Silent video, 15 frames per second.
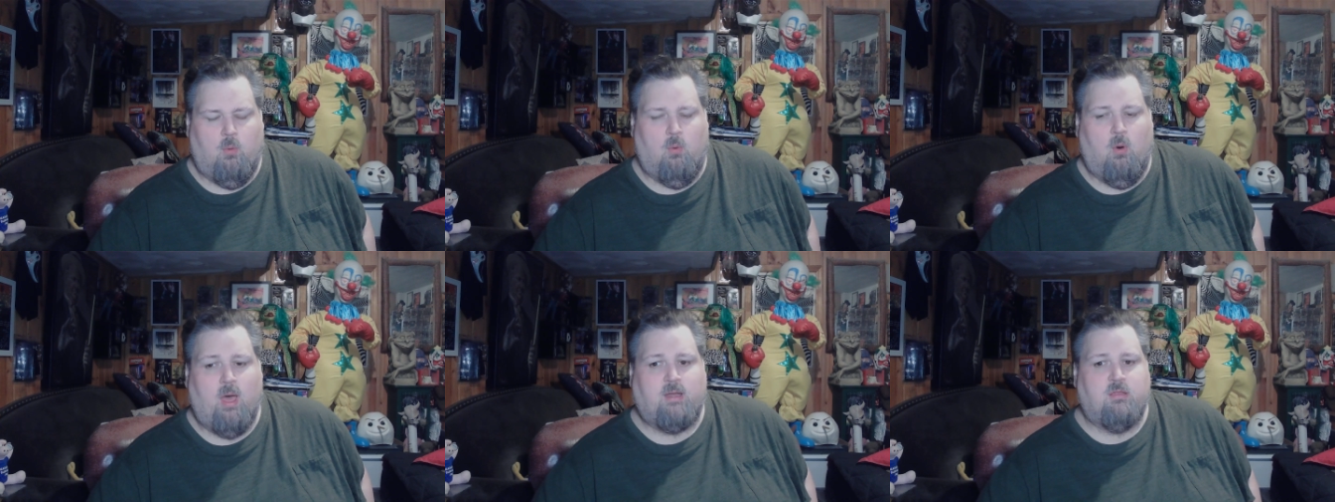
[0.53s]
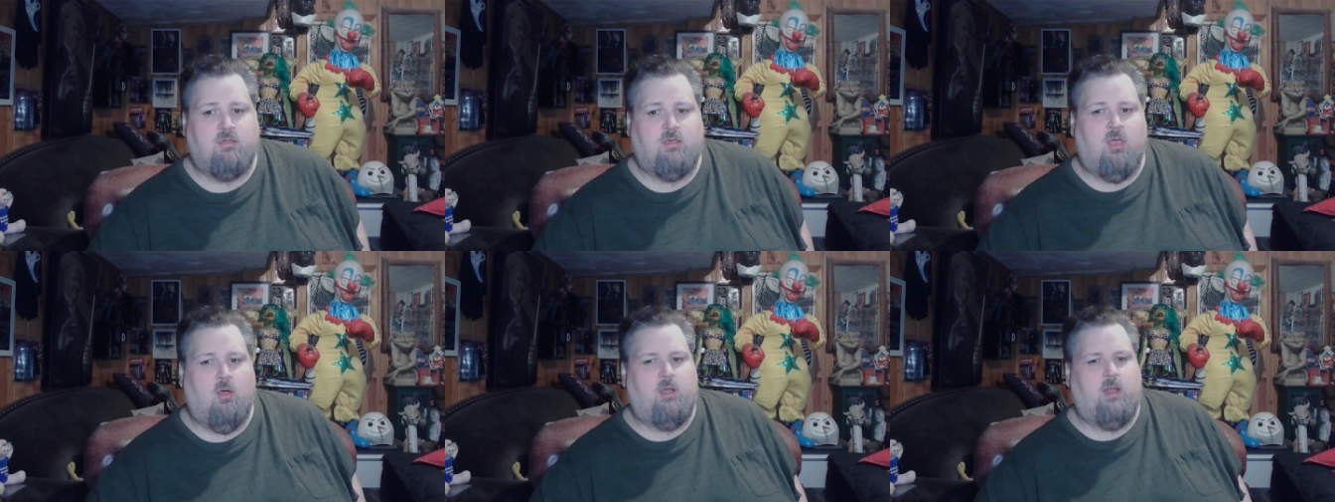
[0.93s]
What is
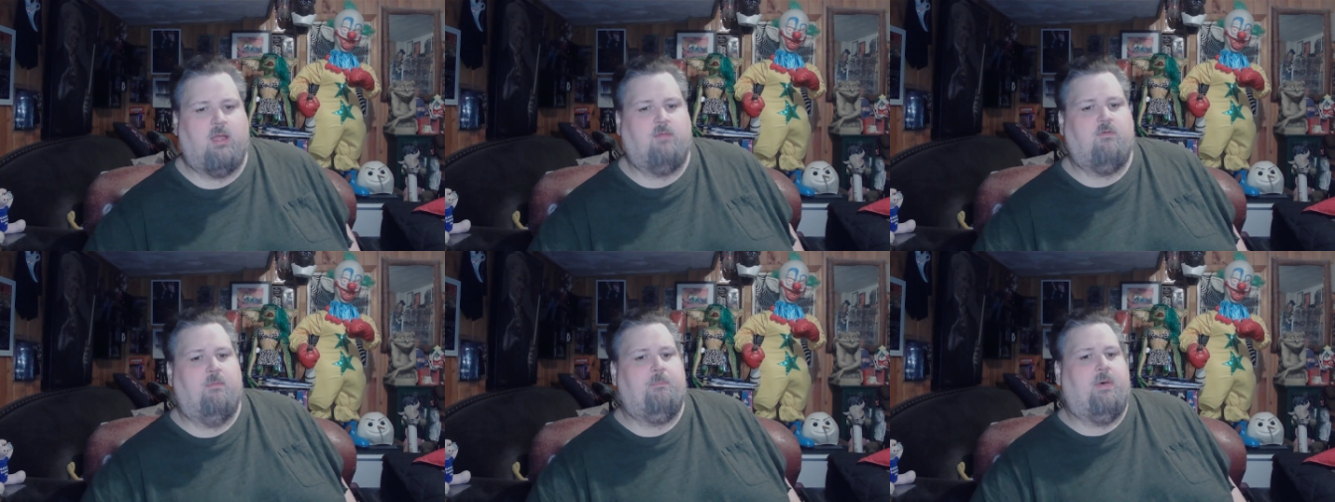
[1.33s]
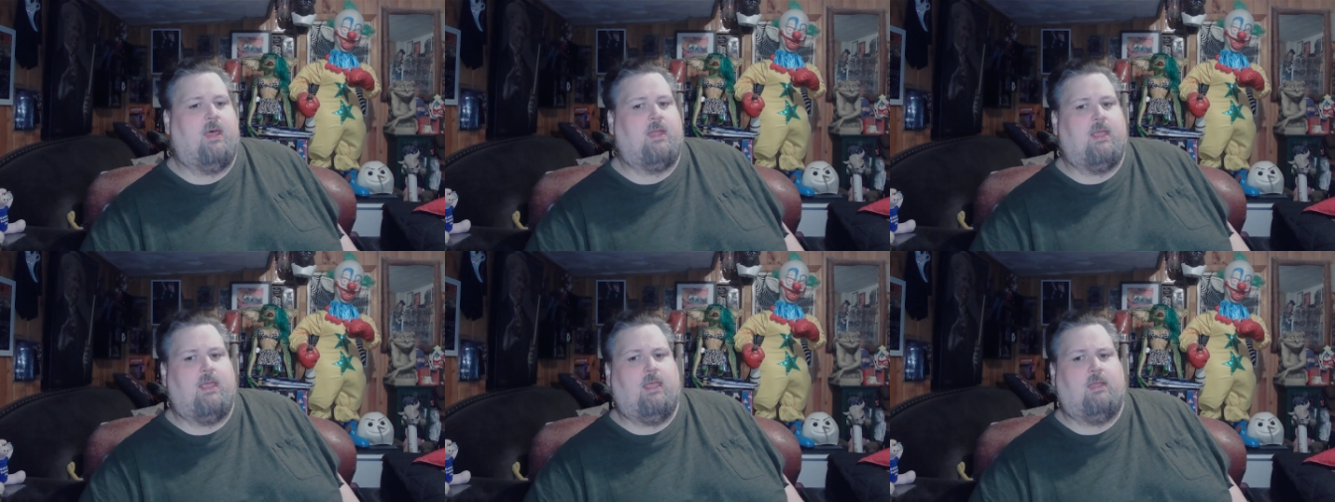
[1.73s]
going on
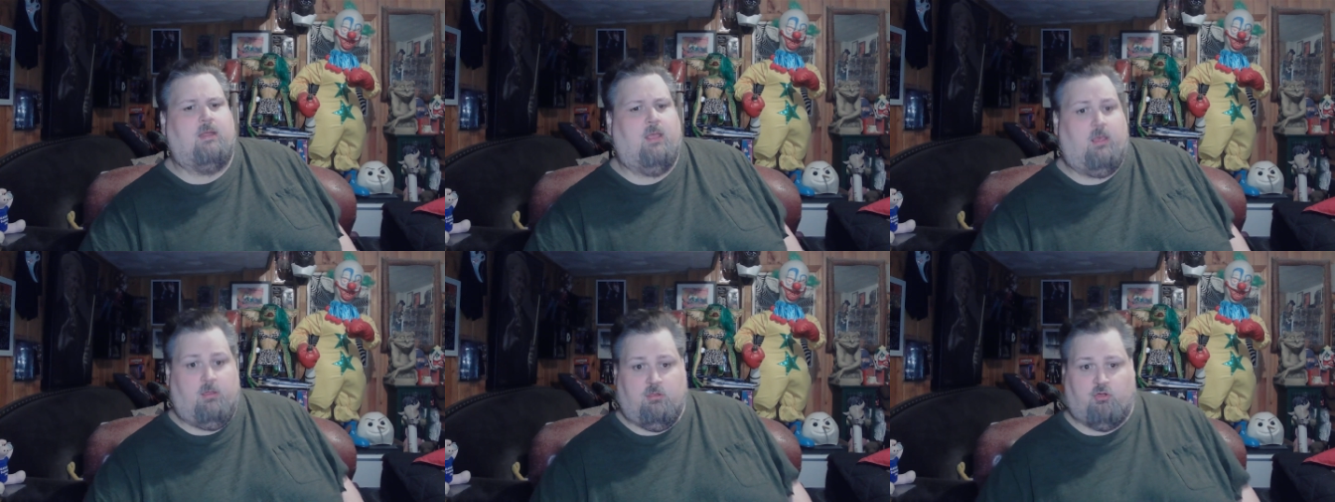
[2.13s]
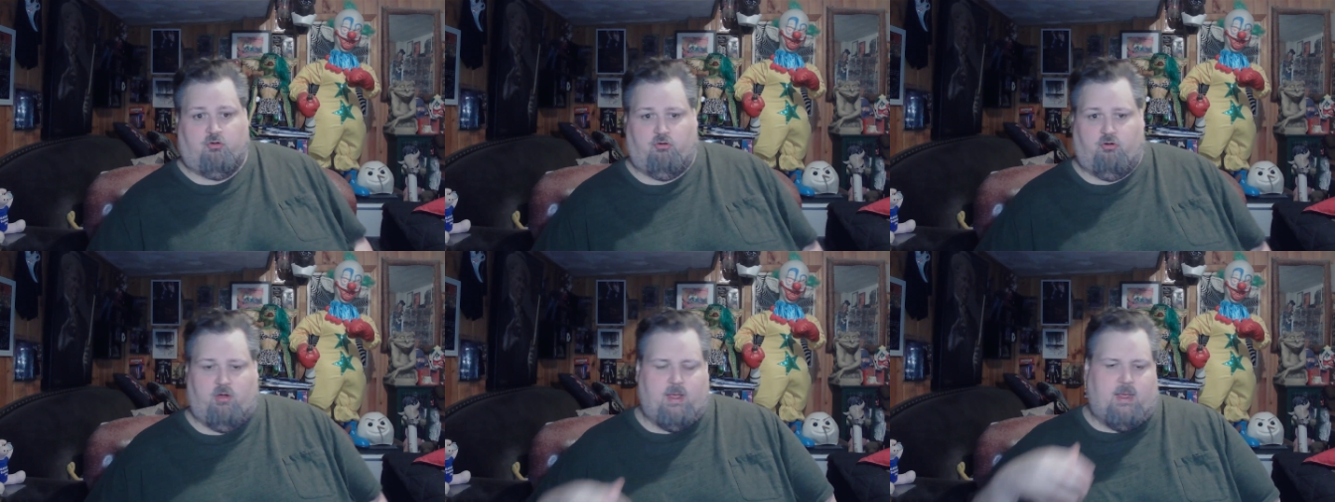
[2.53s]
everybody? It is
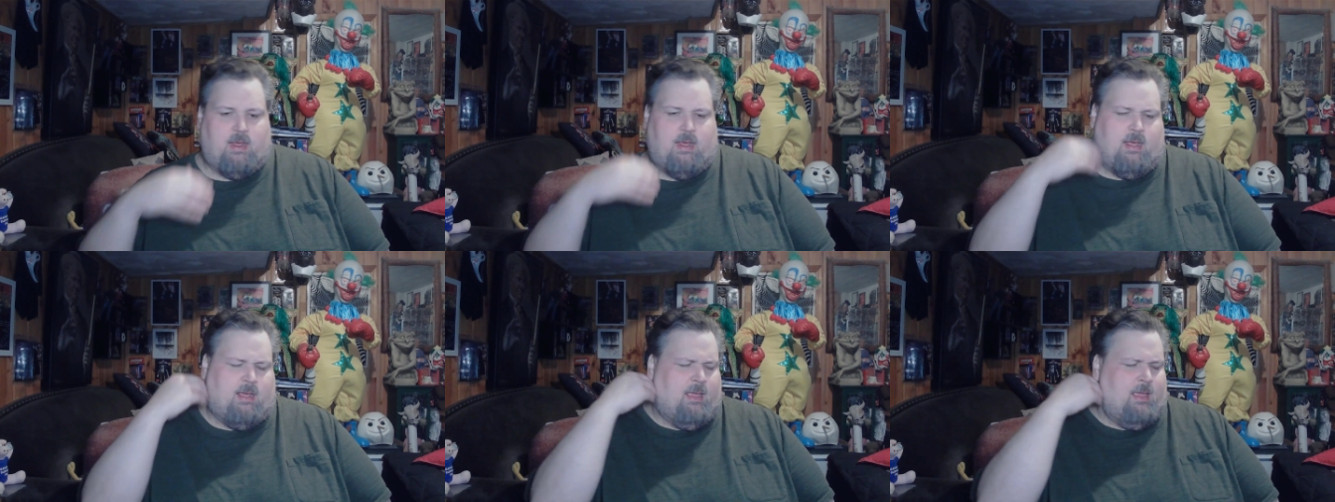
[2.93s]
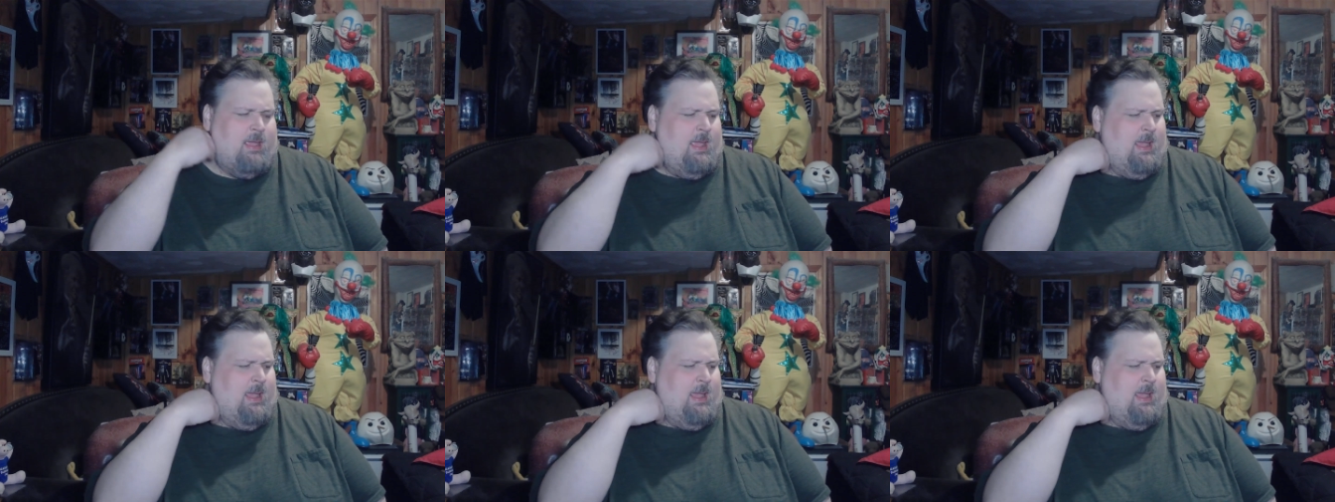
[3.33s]
Craig,